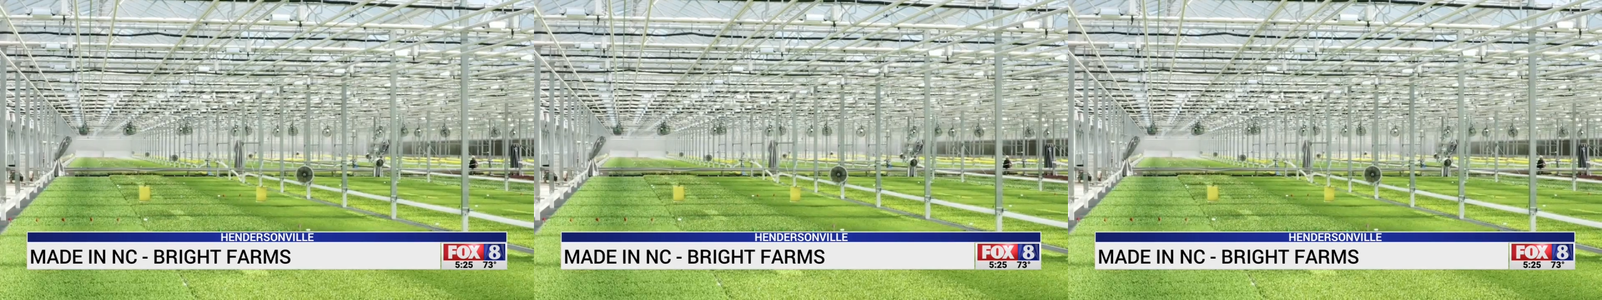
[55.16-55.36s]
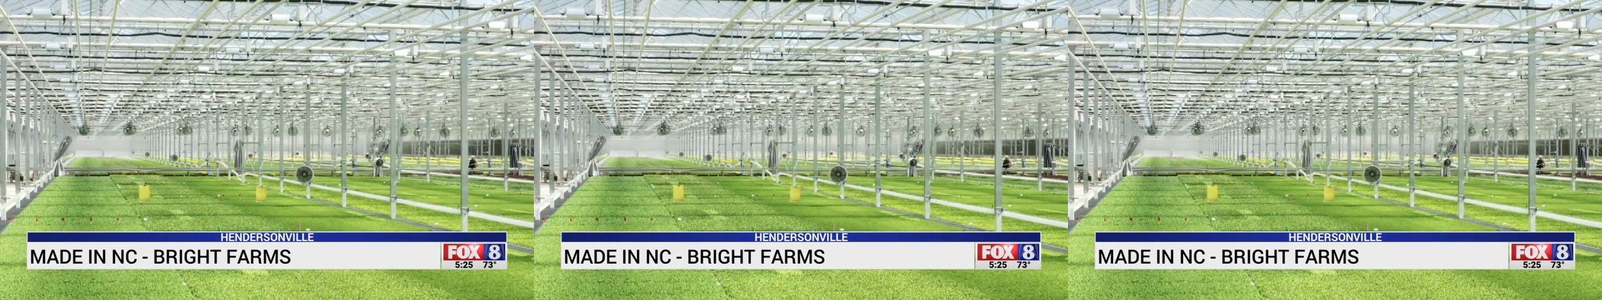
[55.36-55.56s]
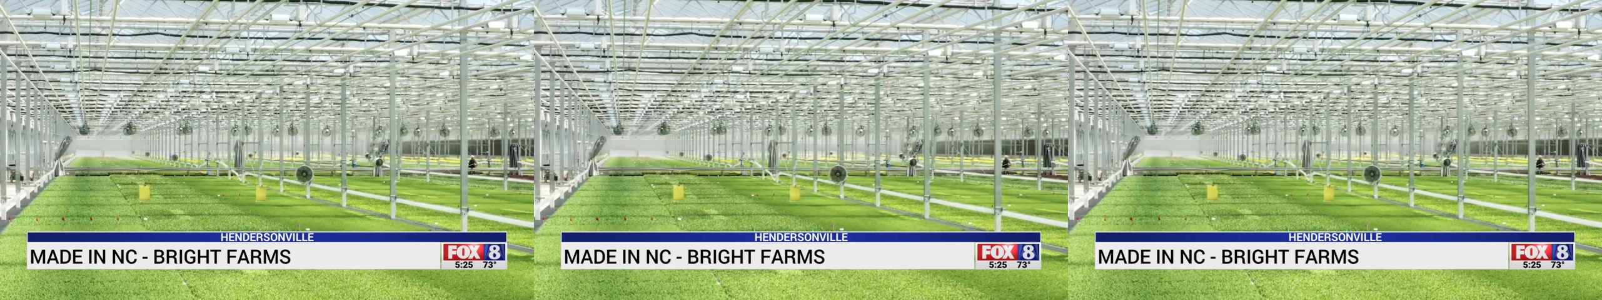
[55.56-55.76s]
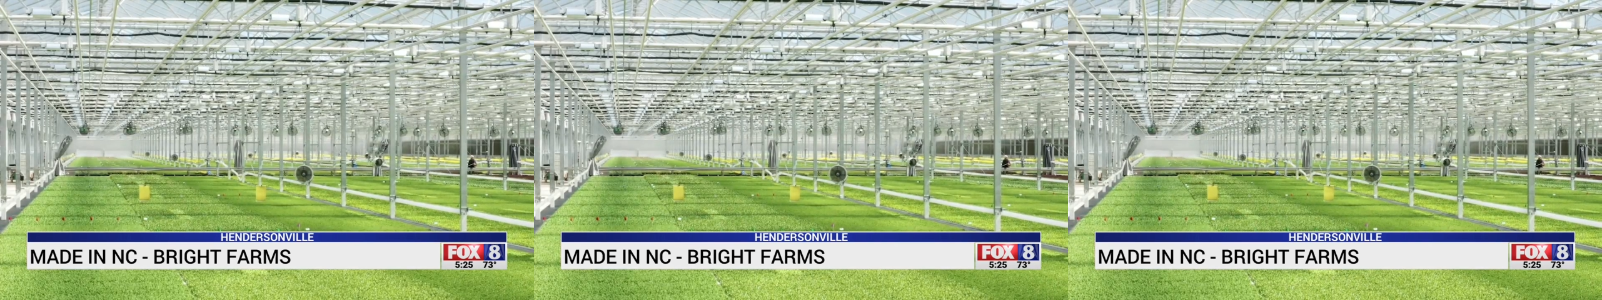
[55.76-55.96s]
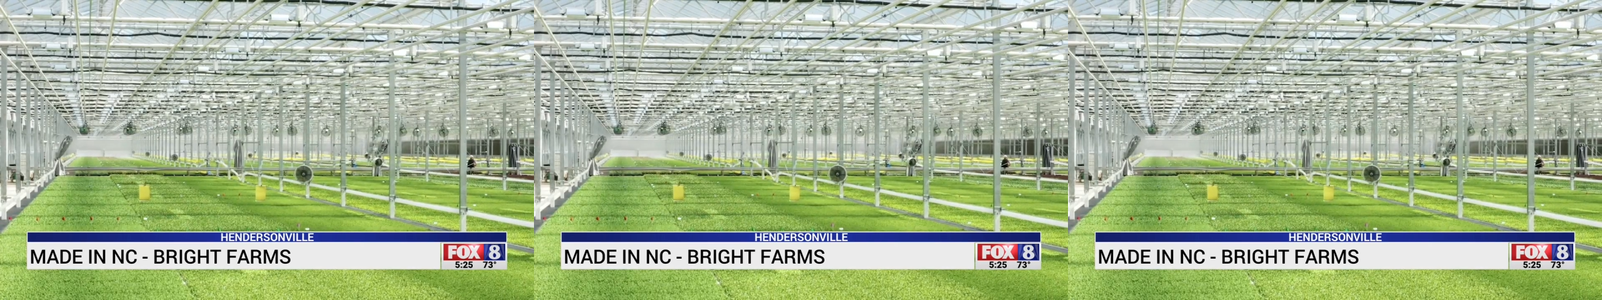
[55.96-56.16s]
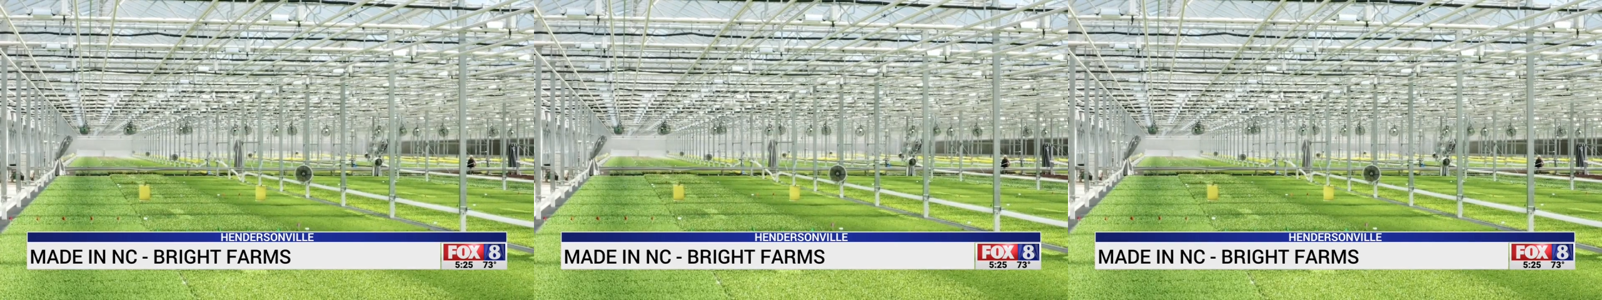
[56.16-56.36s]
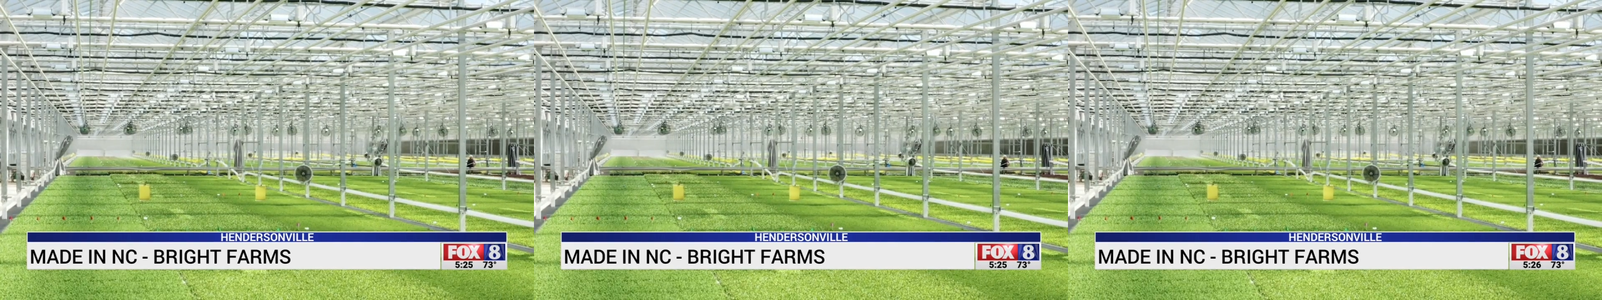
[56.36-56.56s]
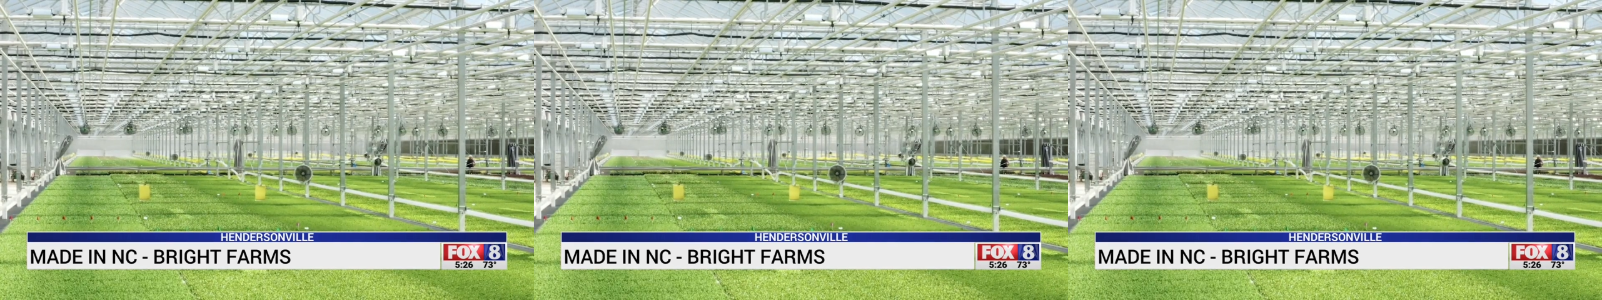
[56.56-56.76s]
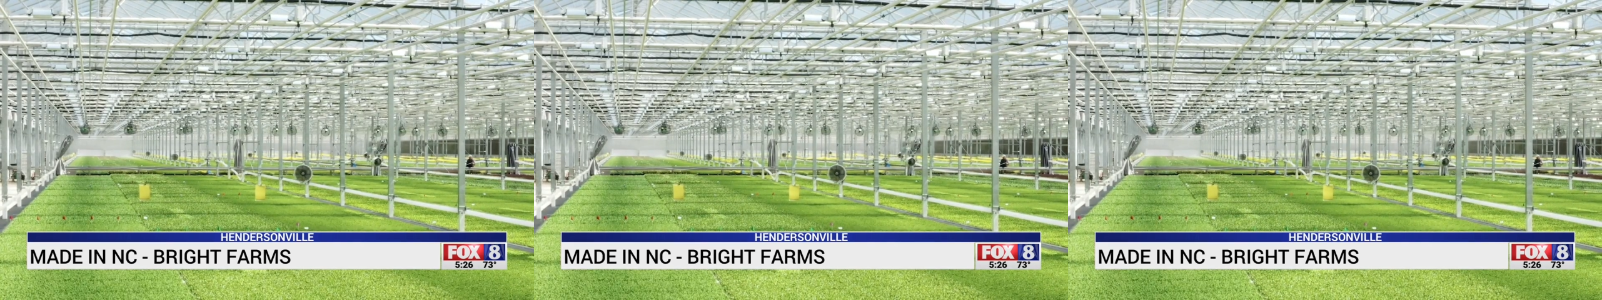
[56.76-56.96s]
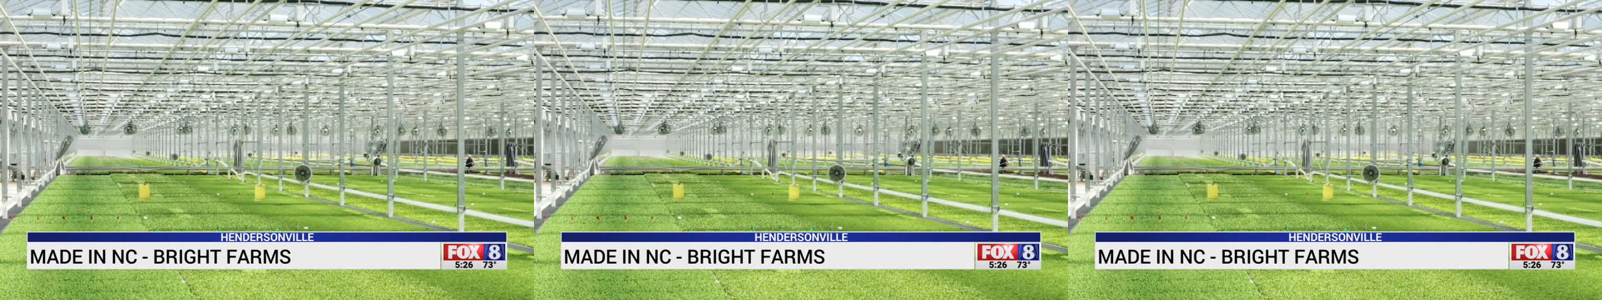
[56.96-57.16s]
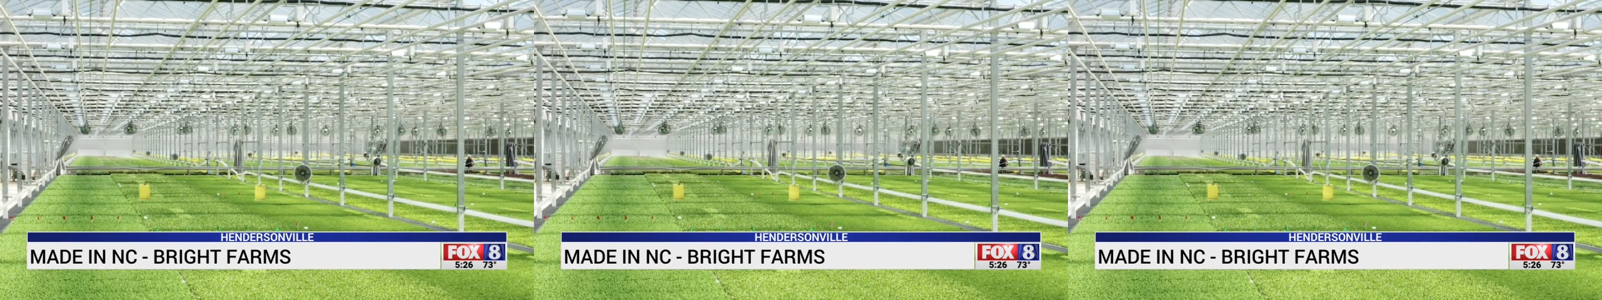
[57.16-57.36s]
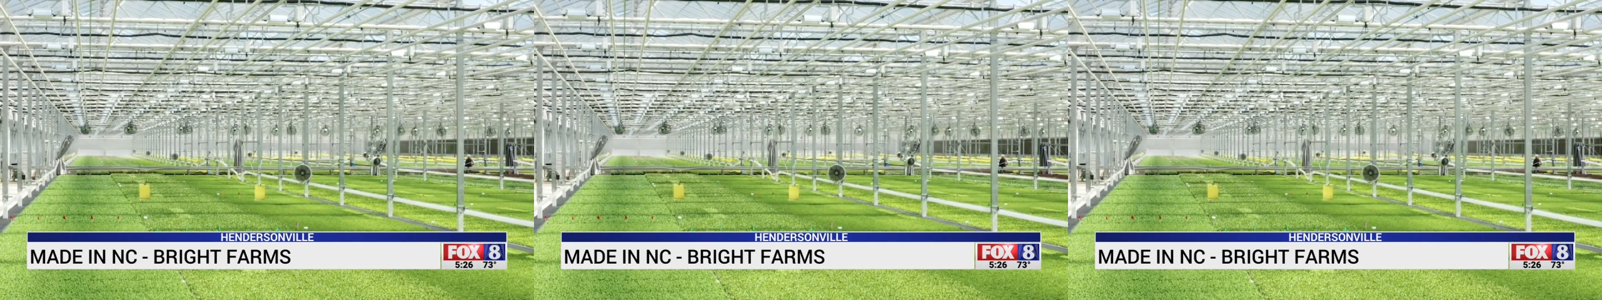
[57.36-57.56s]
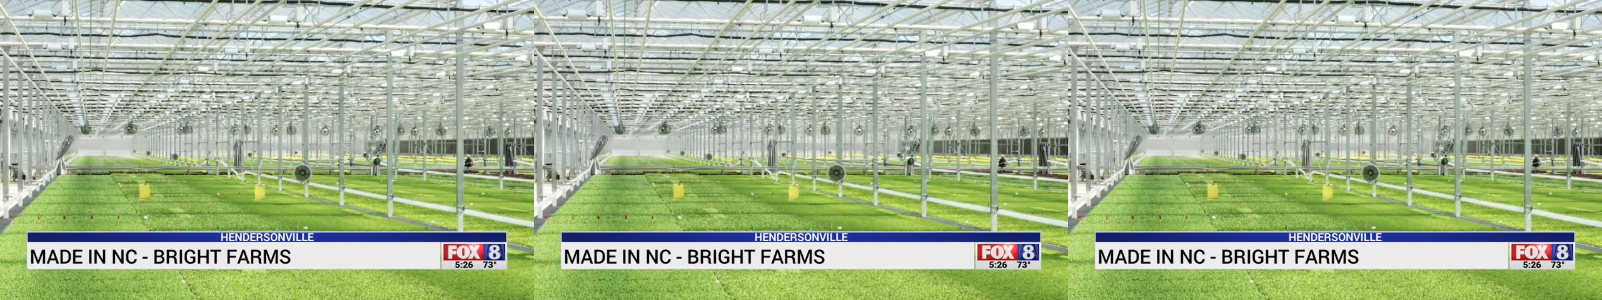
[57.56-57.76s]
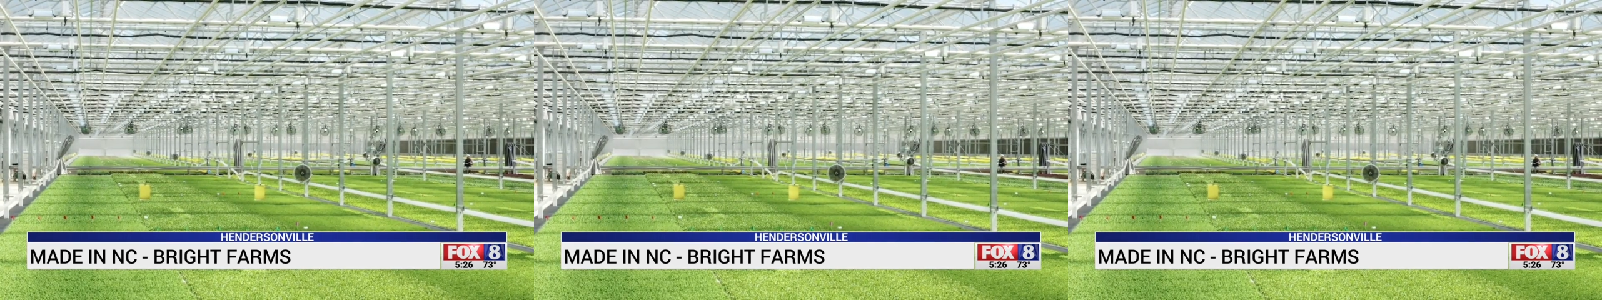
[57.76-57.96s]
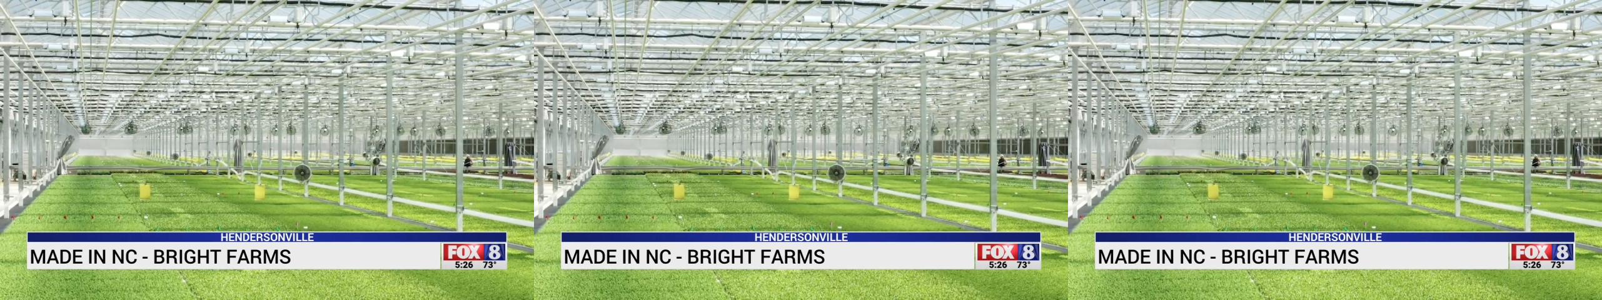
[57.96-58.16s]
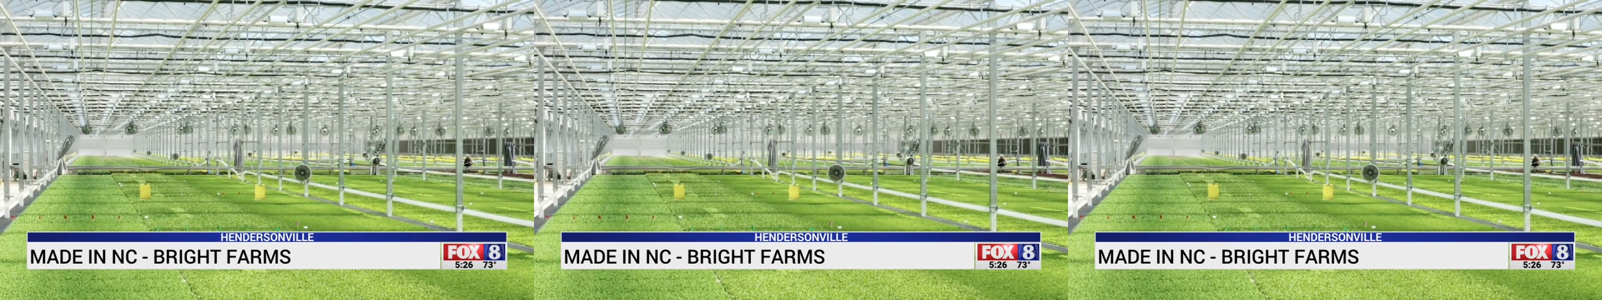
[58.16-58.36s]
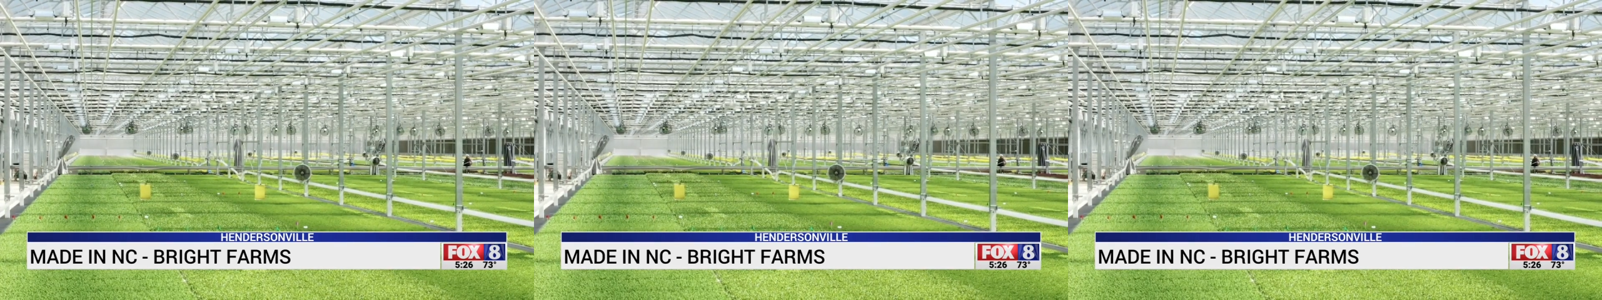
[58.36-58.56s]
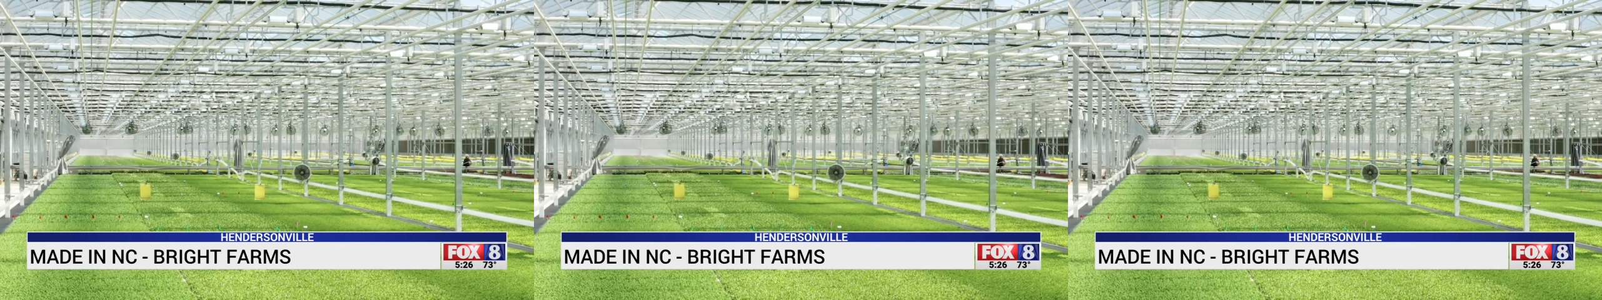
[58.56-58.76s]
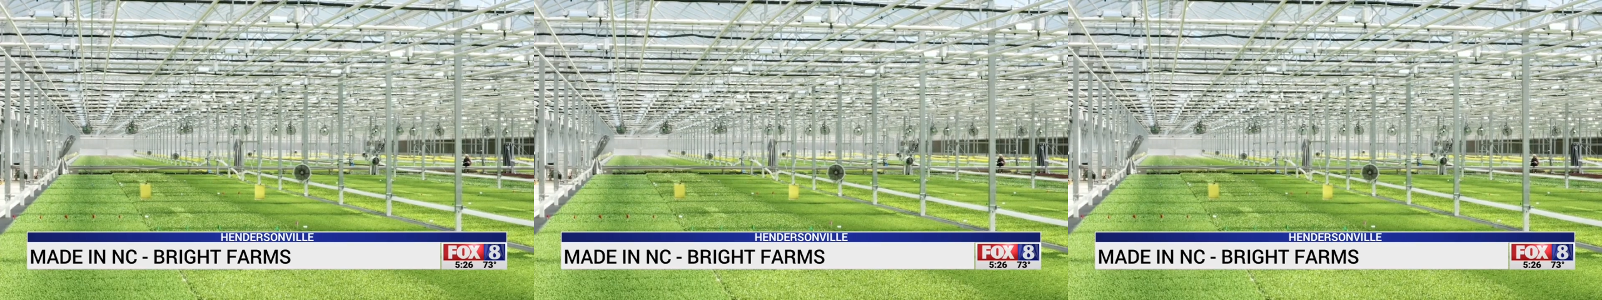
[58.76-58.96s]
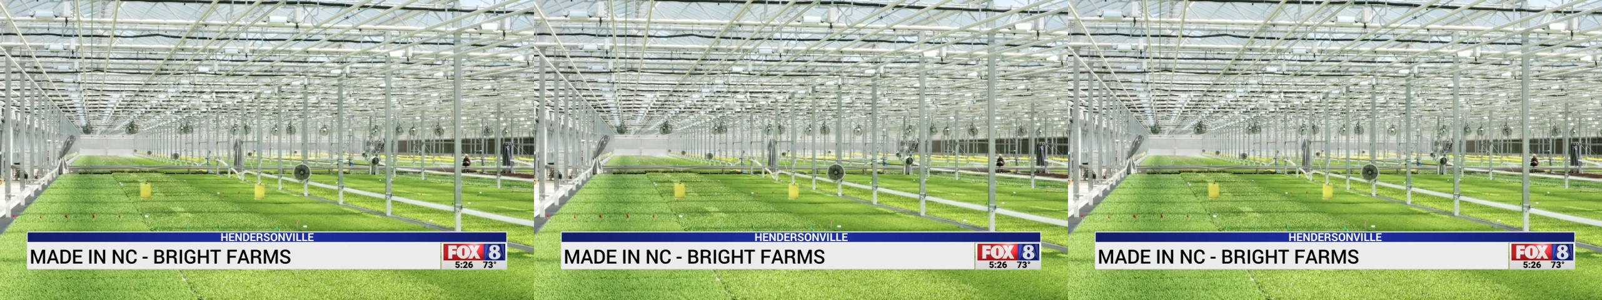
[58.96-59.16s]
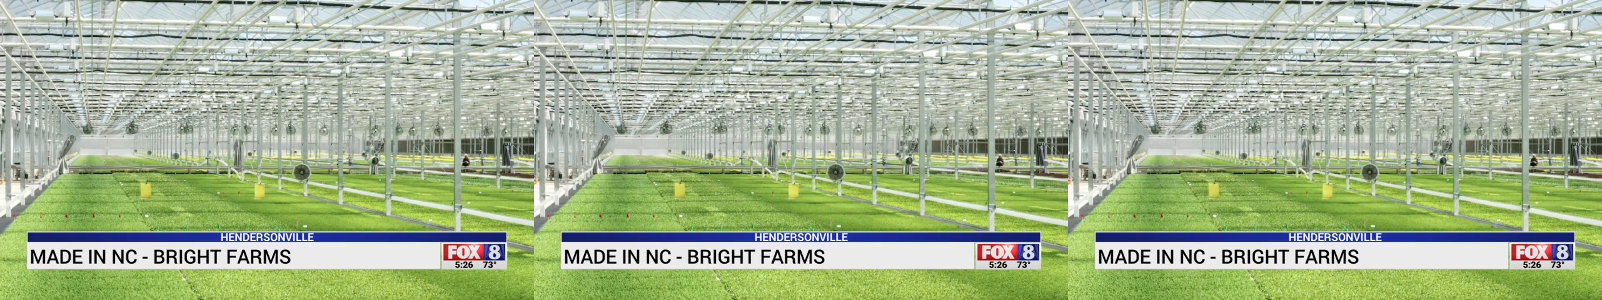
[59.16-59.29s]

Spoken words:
Nobody's mouth can be seen.